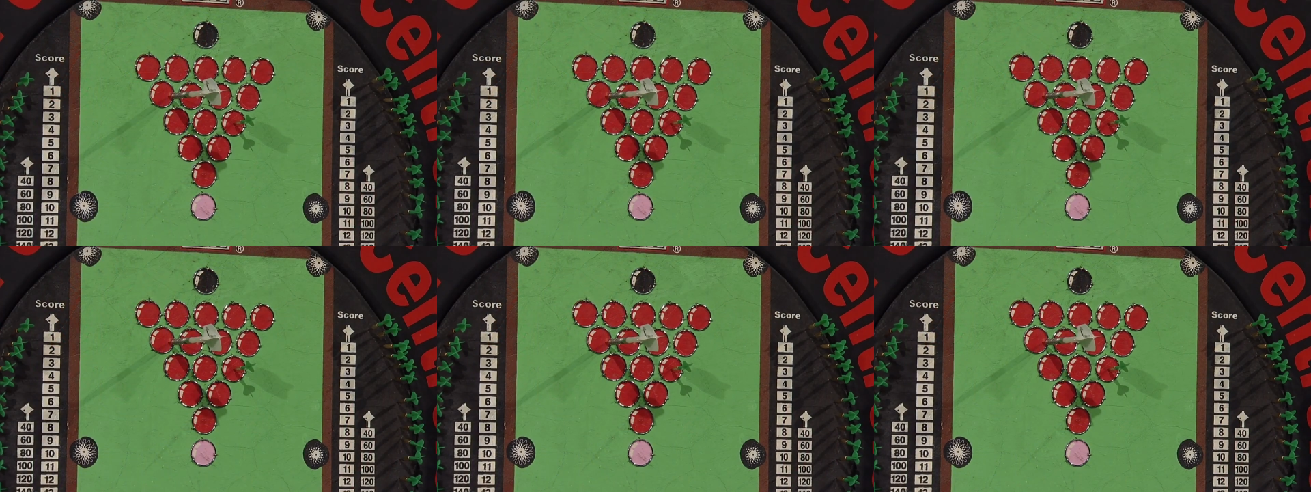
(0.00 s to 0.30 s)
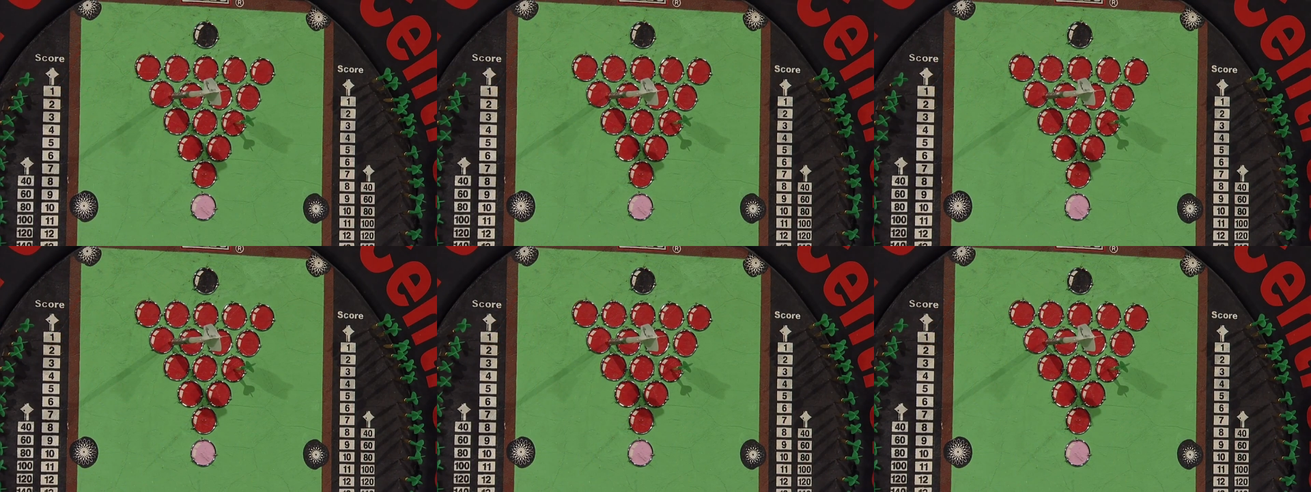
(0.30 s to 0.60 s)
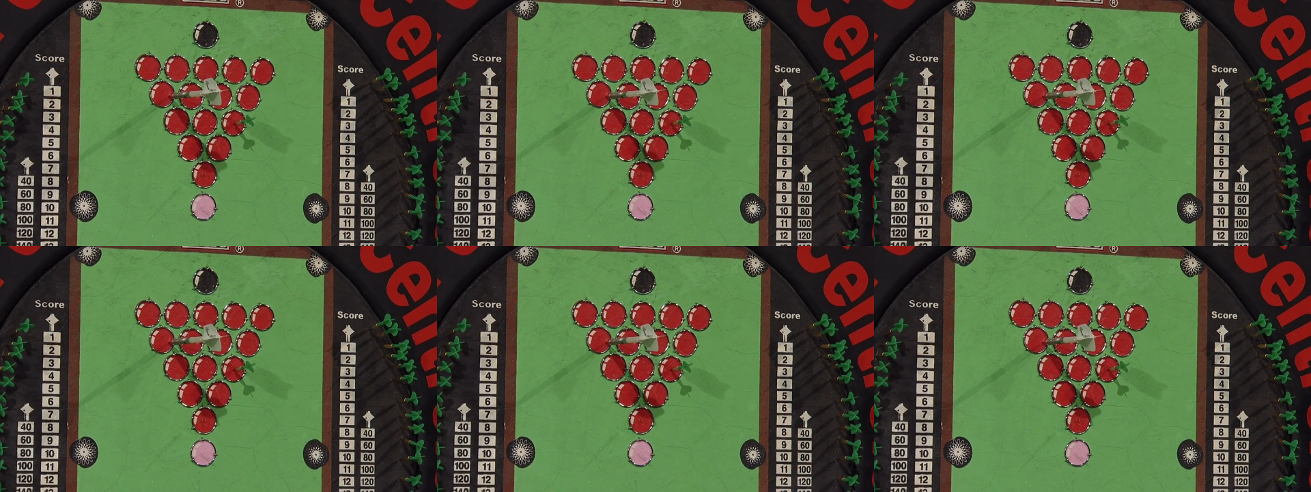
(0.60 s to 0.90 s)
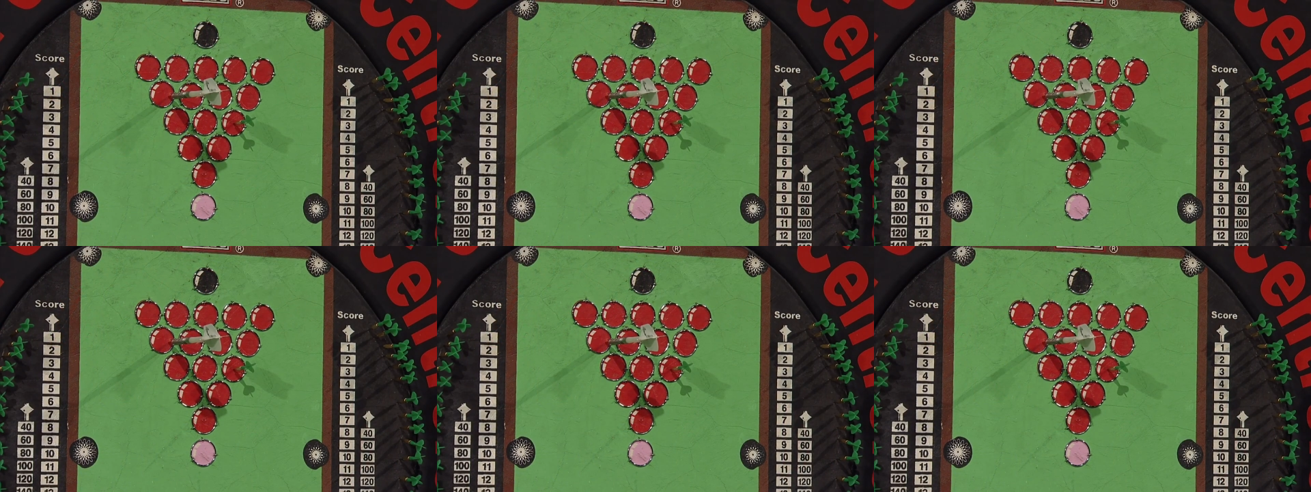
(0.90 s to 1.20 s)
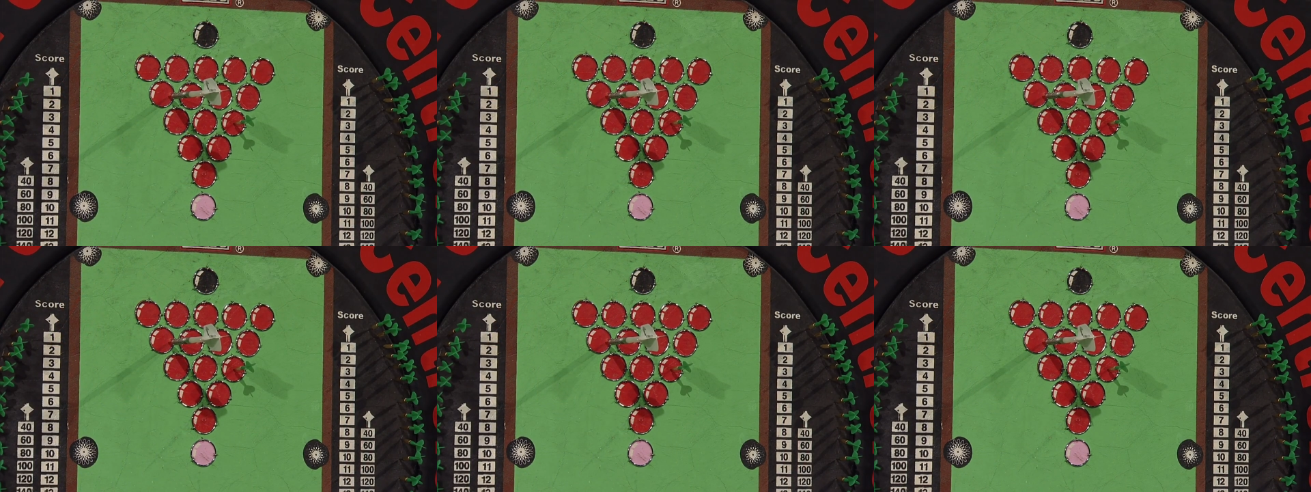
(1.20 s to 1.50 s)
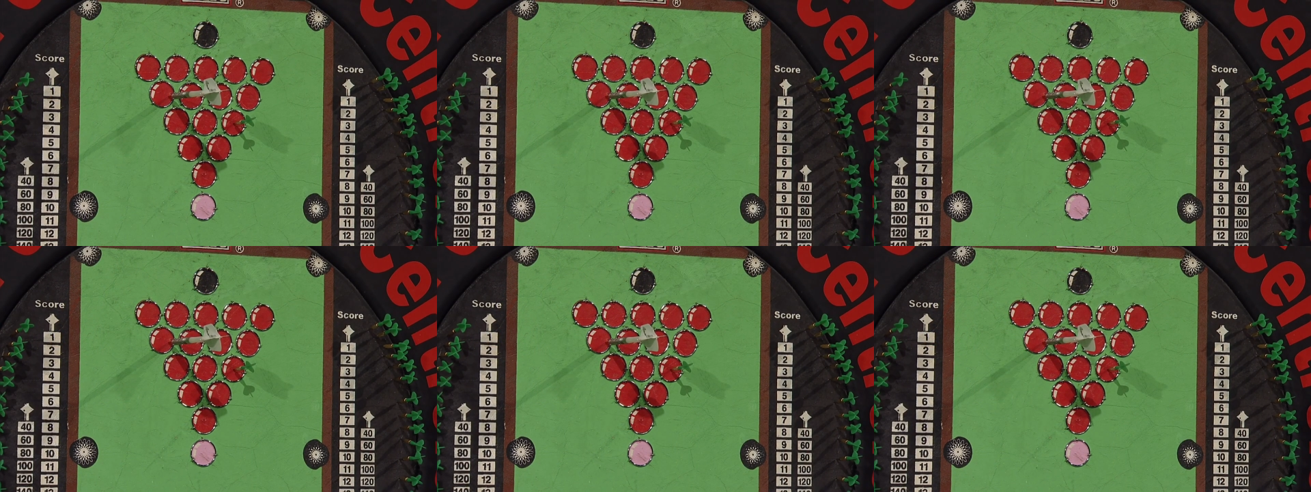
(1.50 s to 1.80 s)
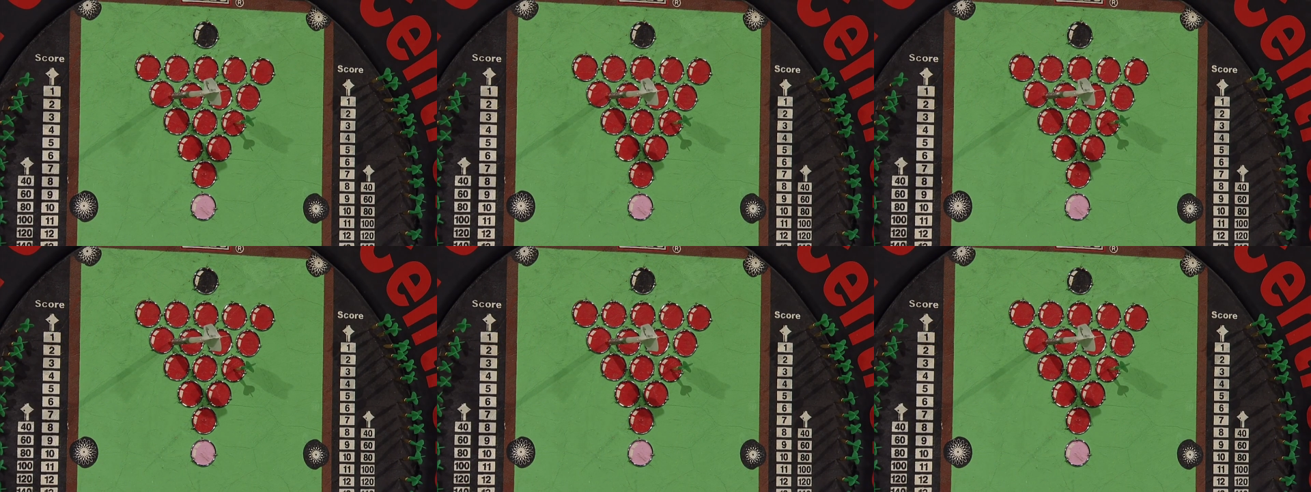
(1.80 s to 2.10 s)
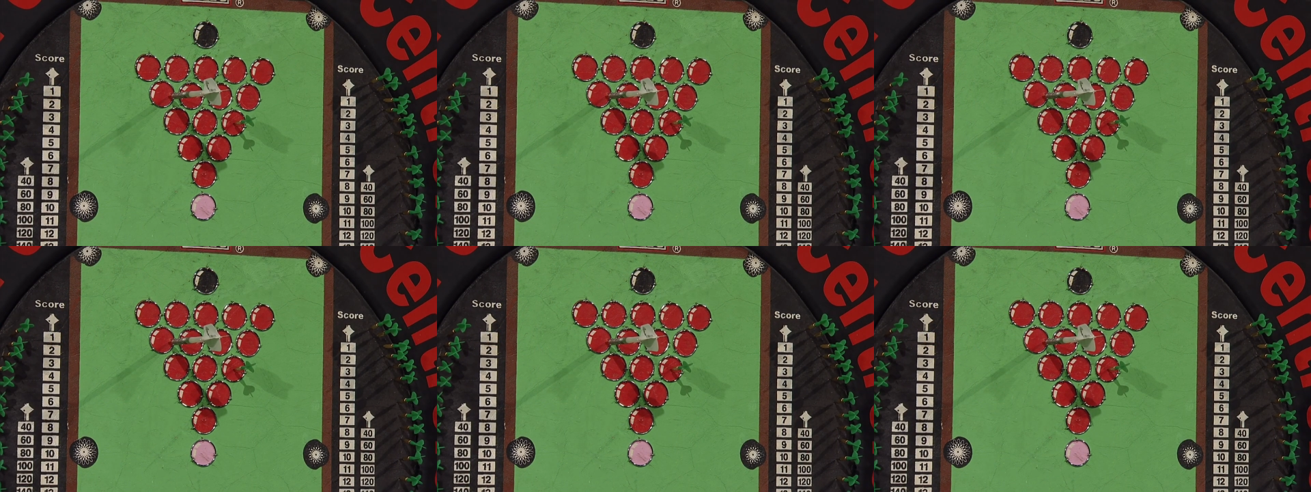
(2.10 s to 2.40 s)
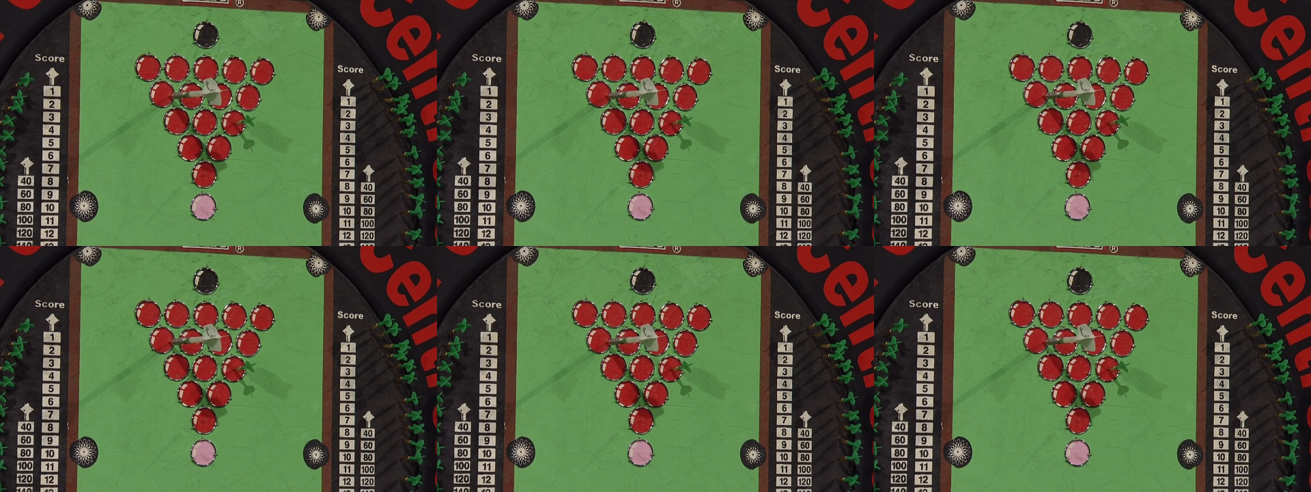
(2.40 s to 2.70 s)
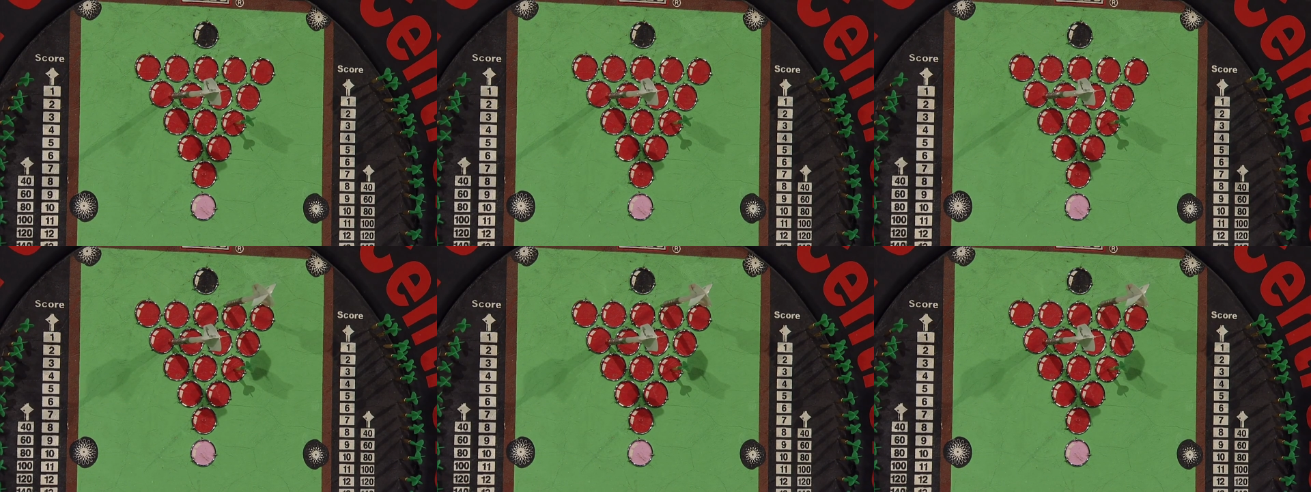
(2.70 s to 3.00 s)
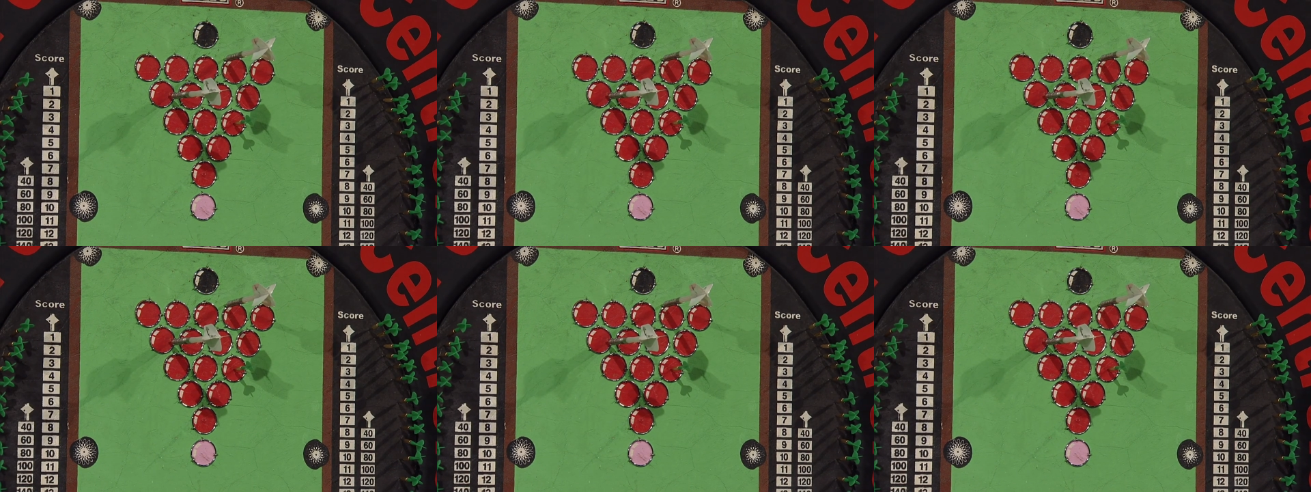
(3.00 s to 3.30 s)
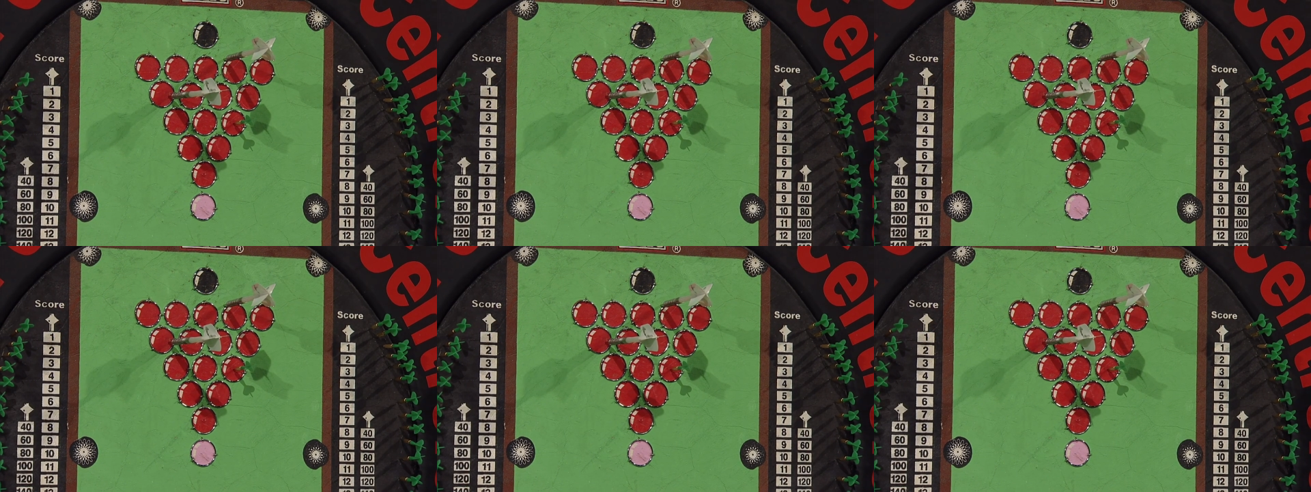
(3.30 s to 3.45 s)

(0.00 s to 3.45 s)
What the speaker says: [unreadable: no face in view]